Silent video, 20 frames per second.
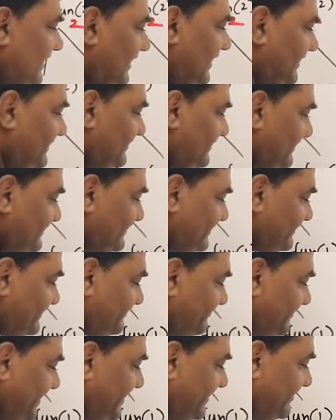and this
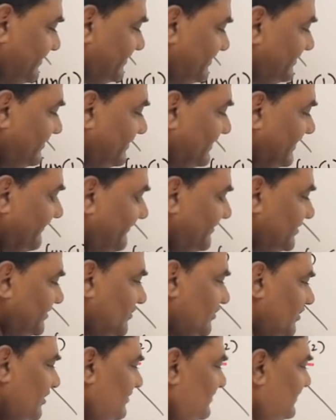is made
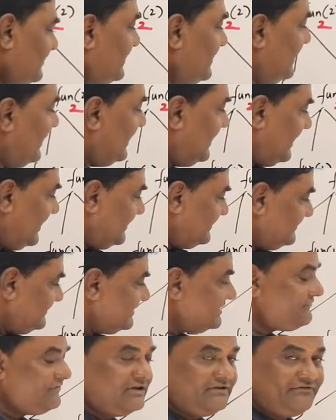11th call. And
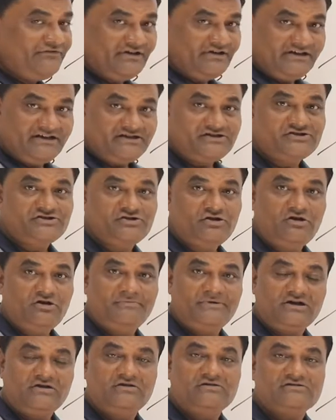this will finish now
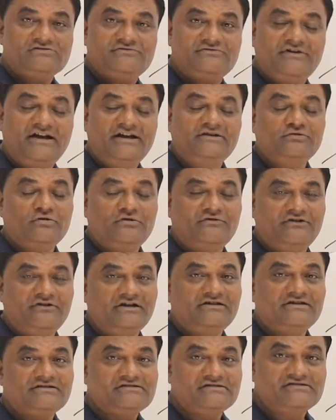because value of
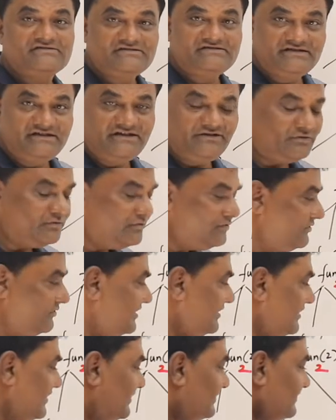n is 0.
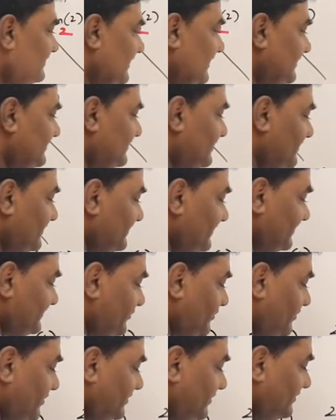Then this
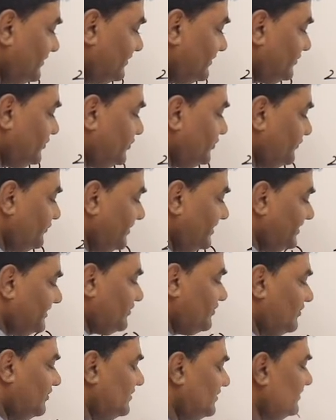call,
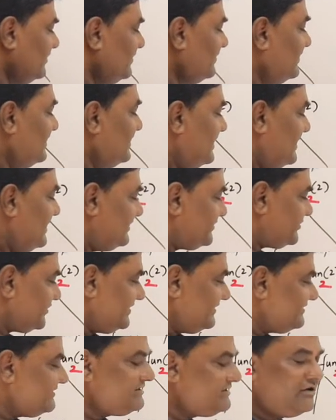12th call. So
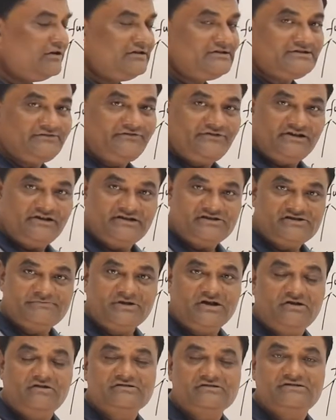this is also finished
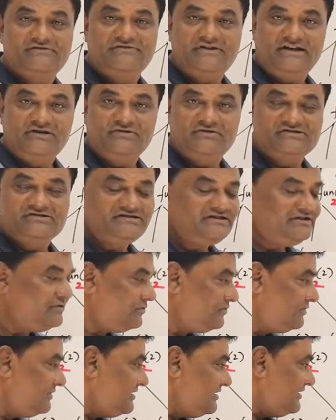because the value is
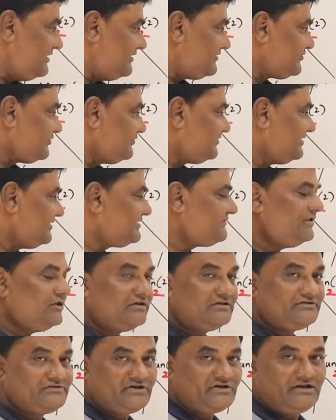0. So this will
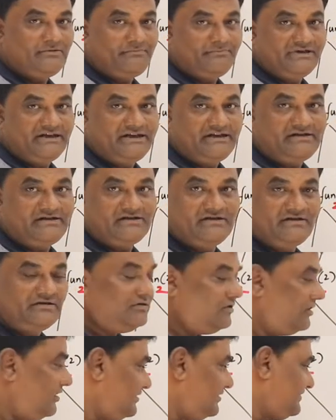also complete.
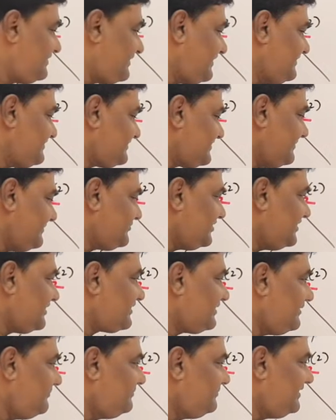All 3 steps
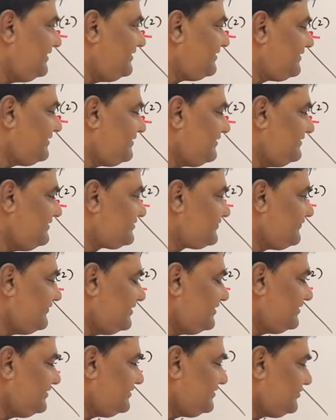are completed under this
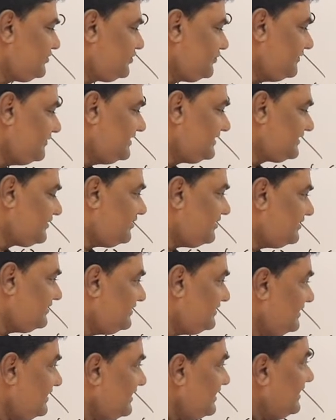one, 12th
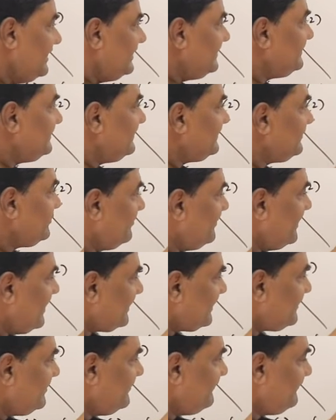call. Then go
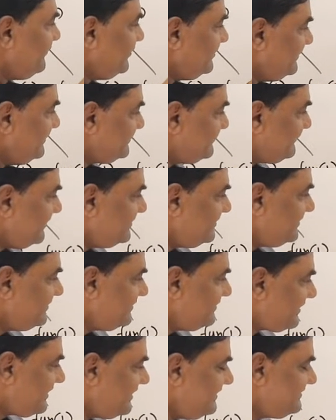back for this one,
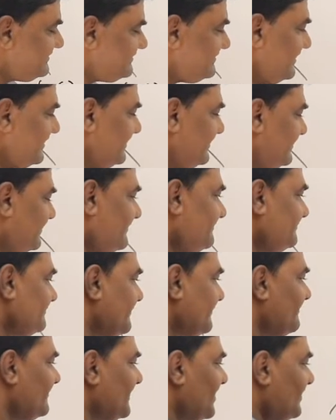right side.
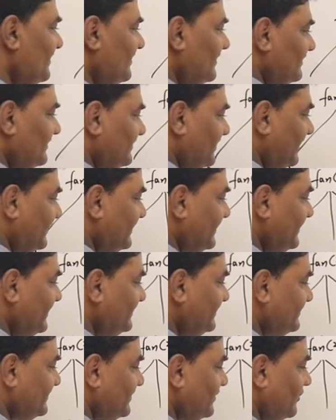
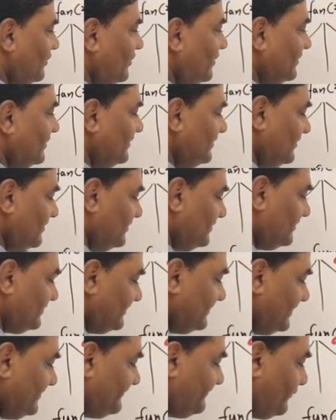13th call,
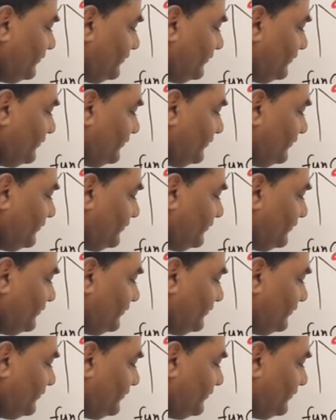then